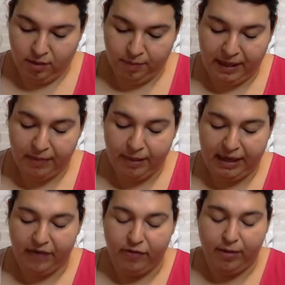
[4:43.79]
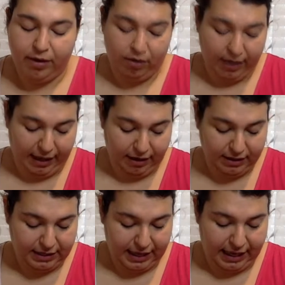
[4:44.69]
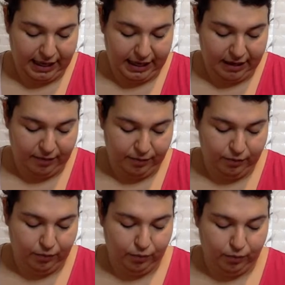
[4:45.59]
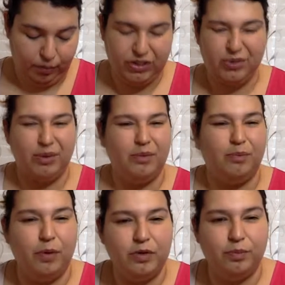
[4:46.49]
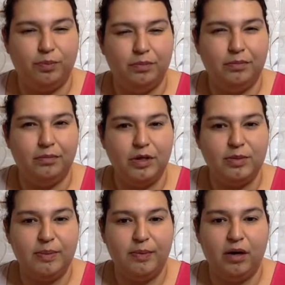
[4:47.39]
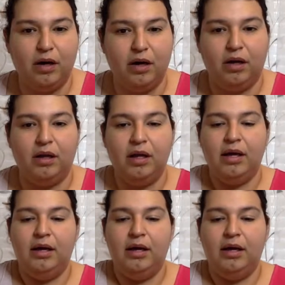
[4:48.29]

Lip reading: Being made of a mineral calcite, which is what most people call